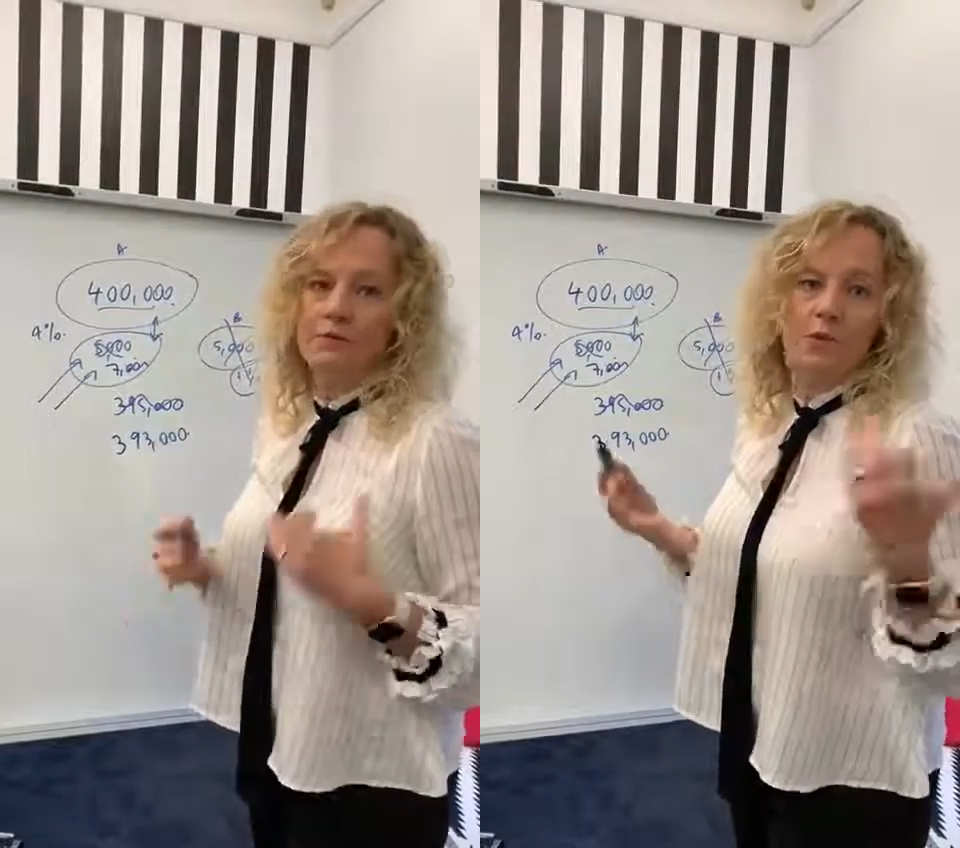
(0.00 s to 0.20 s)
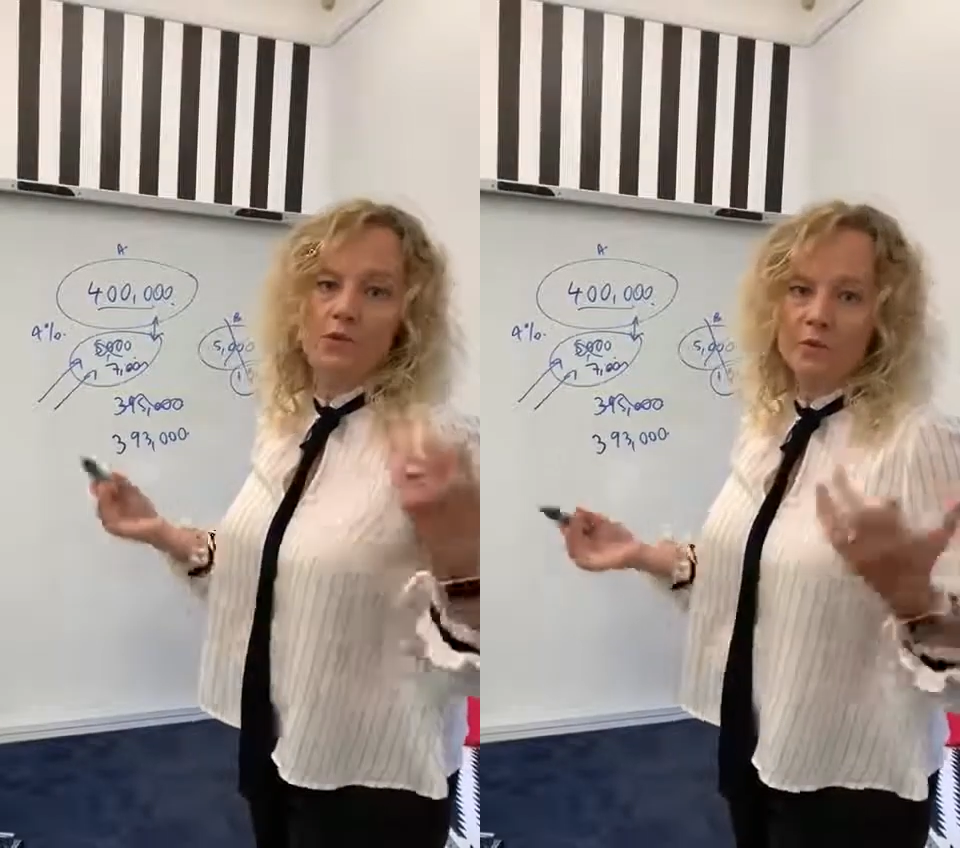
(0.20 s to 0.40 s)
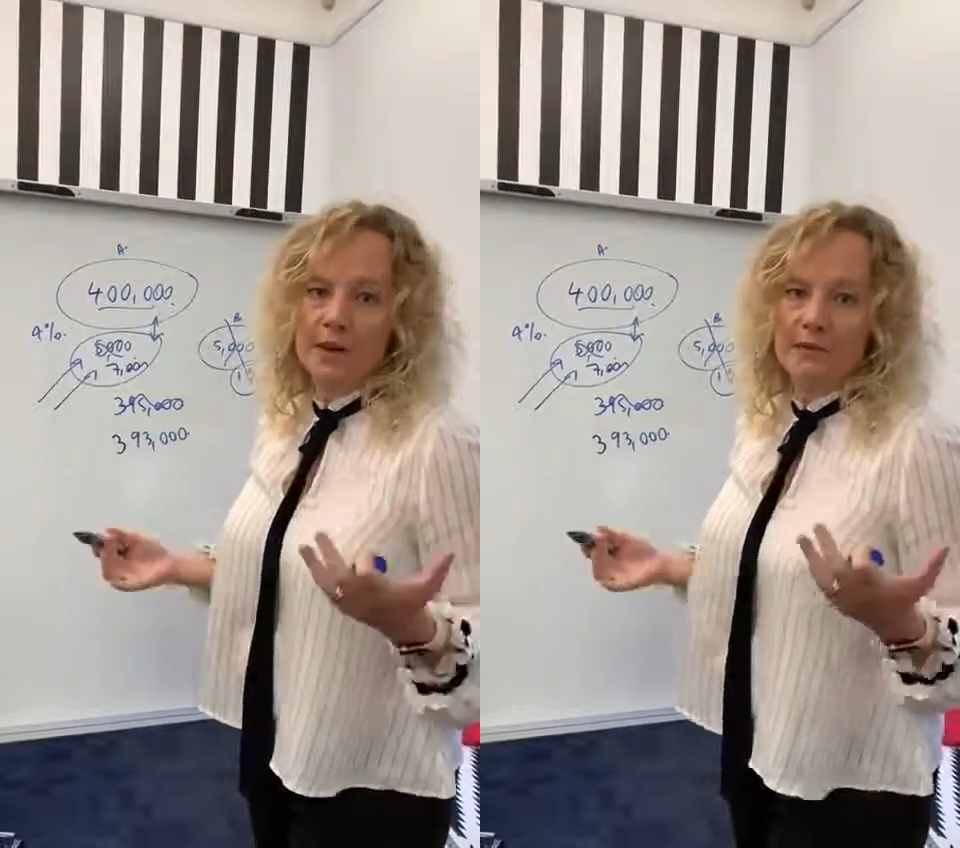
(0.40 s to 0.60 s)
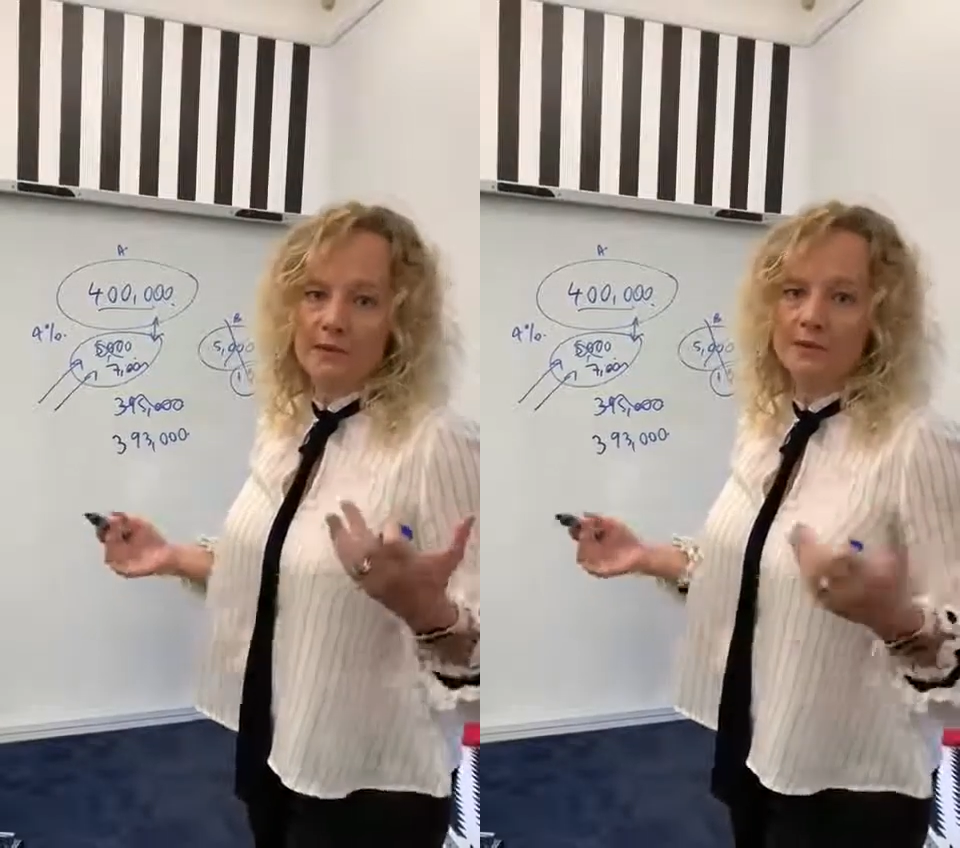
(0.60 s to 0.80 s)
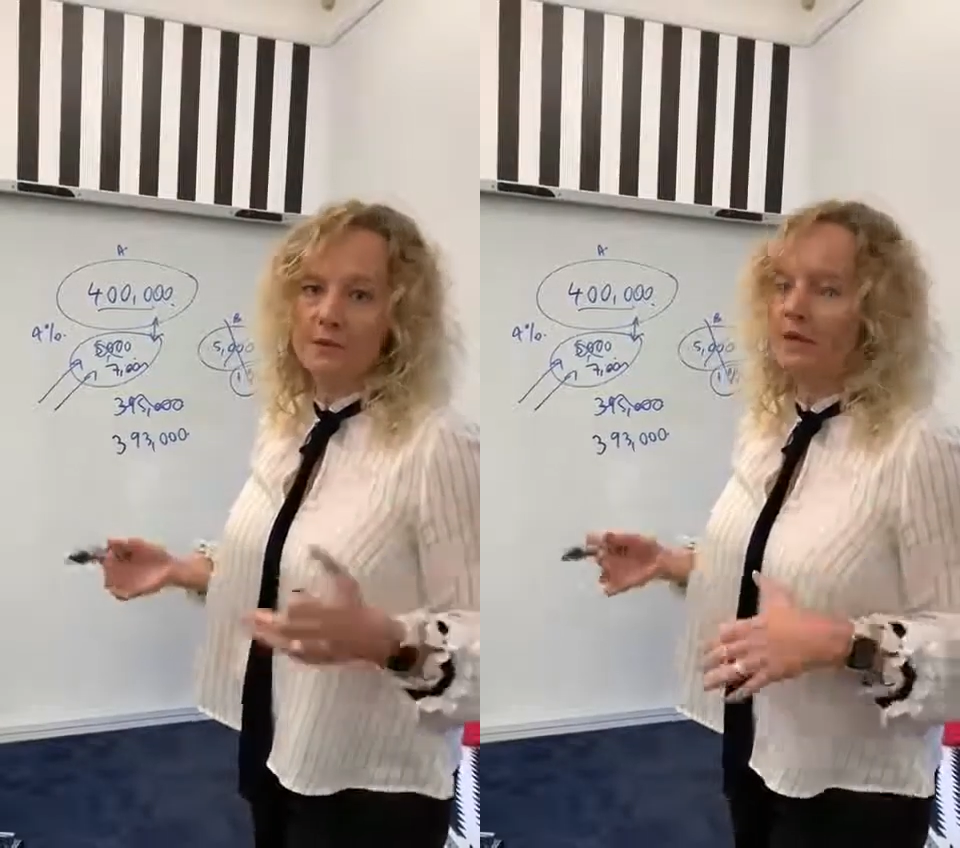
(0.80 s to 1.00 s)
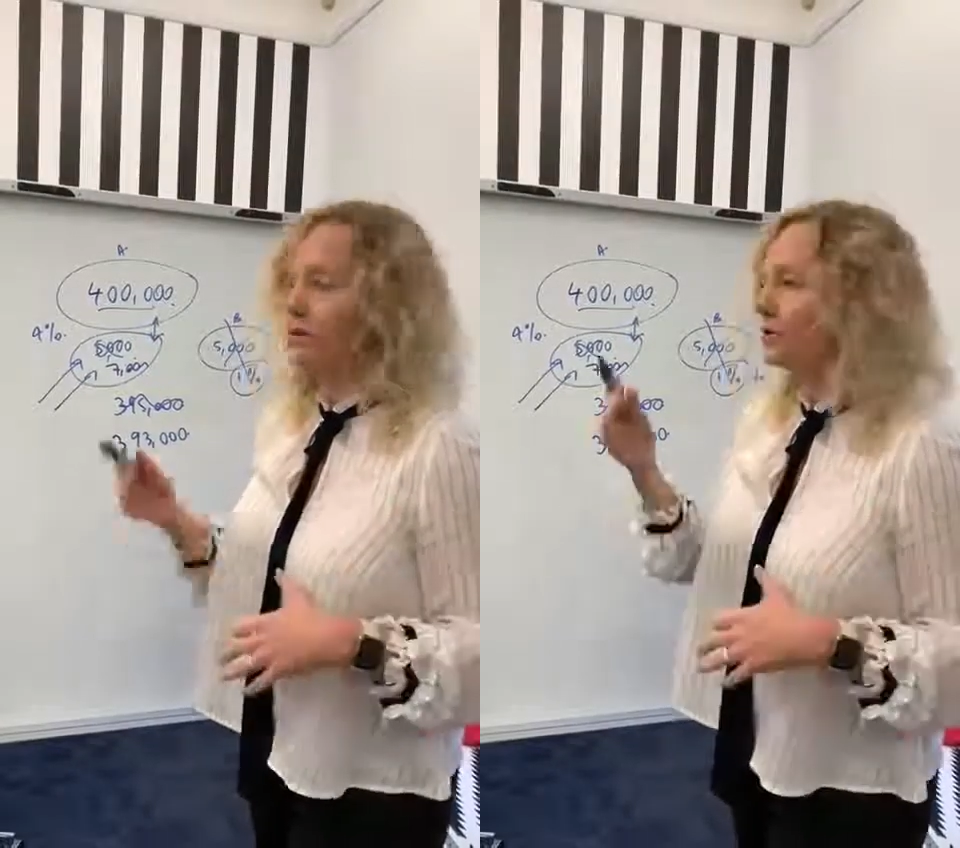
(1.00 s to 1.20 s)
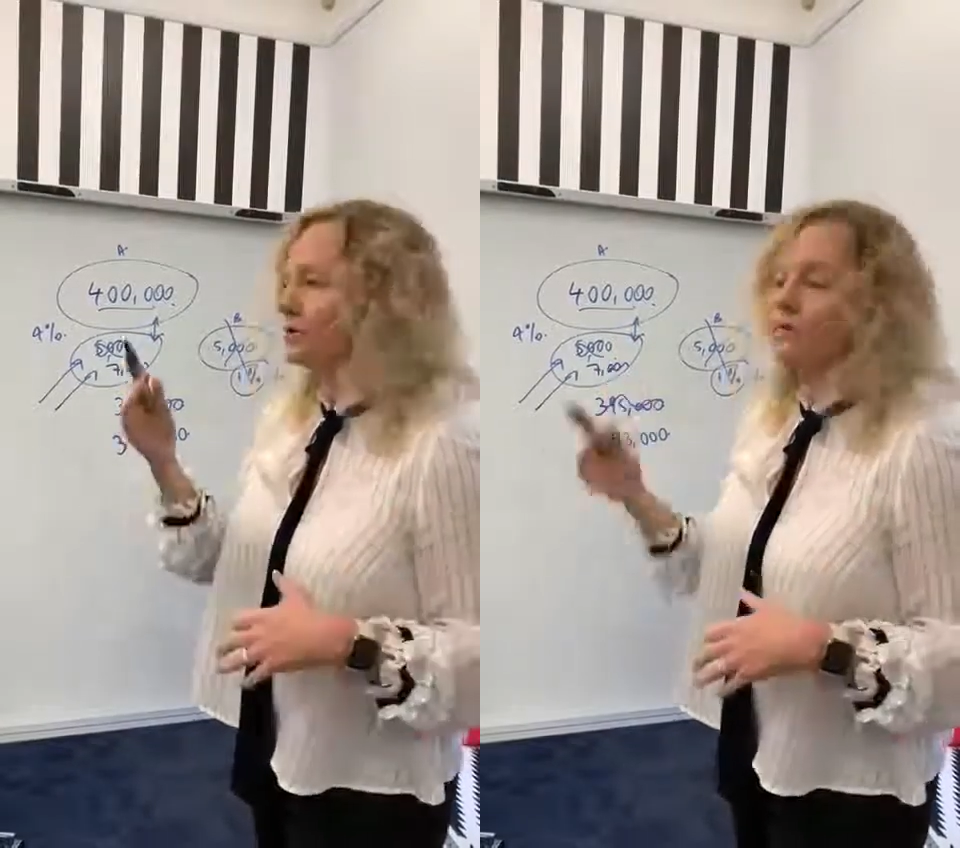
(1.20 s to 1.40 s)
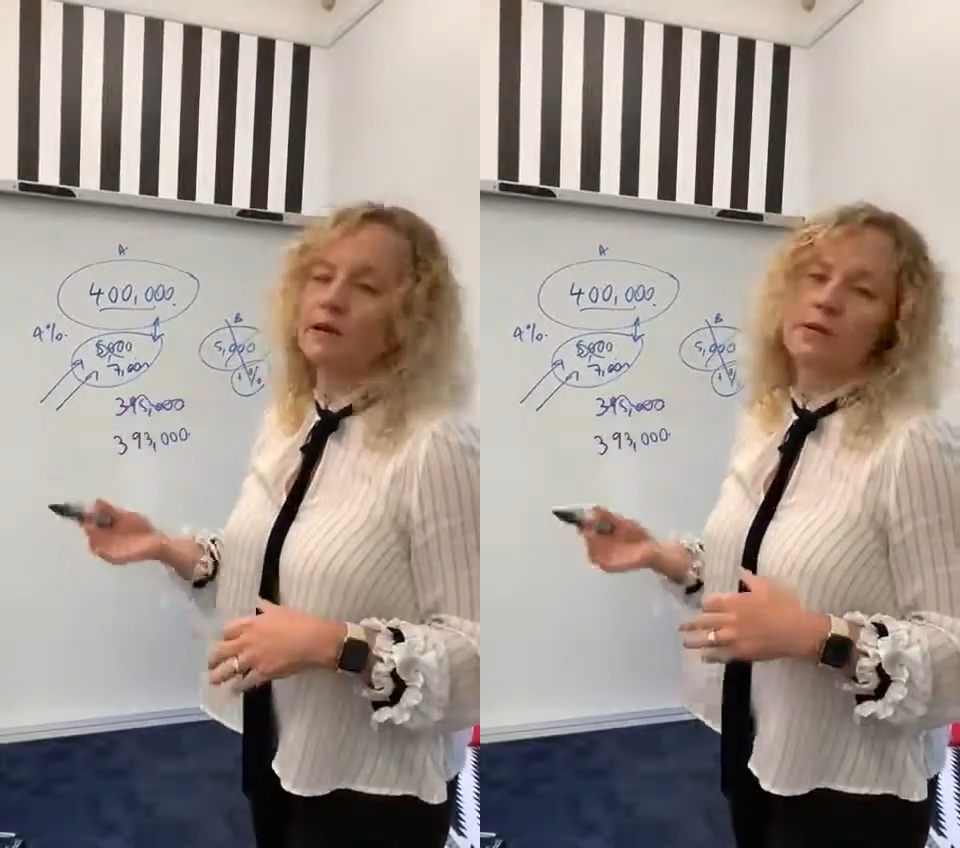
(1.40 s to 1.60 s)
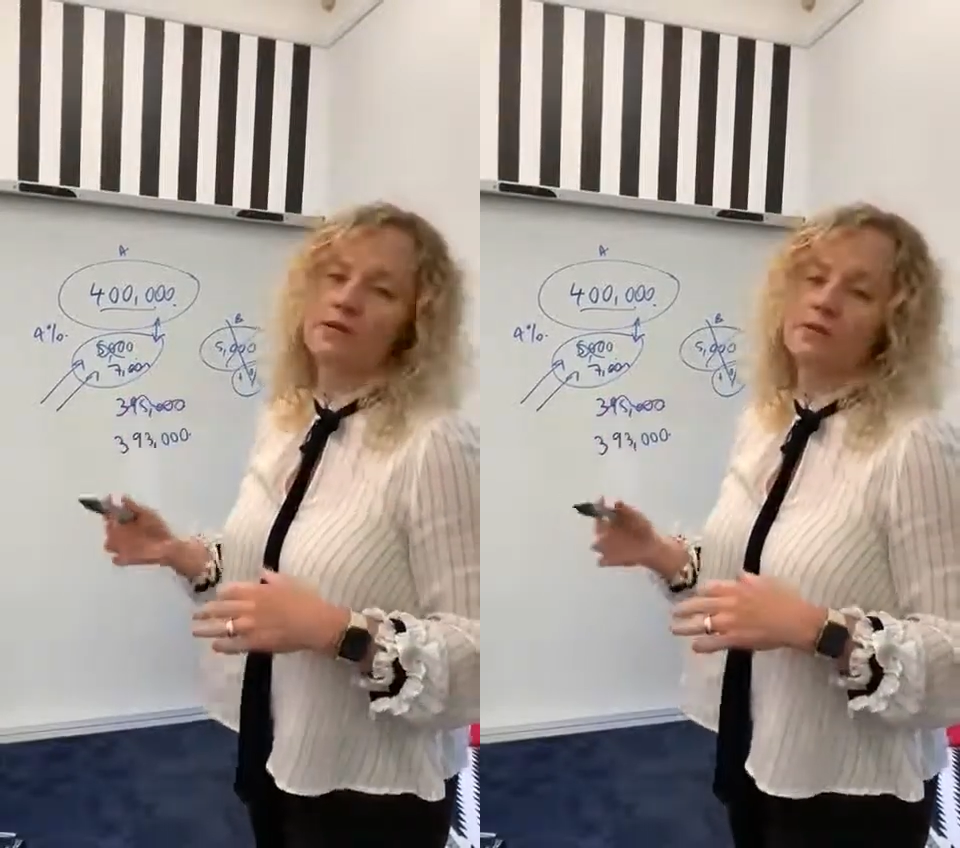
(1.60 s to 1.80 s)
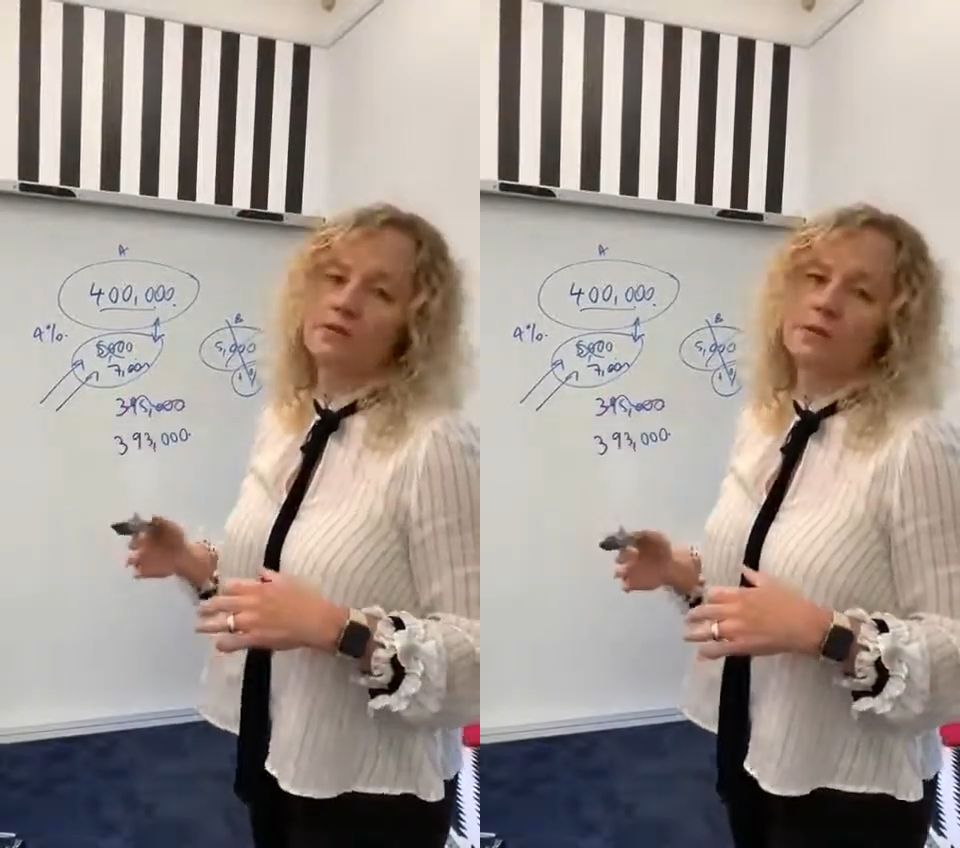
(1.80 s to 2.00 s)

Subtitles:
mortgage repayment comes out, or your rent,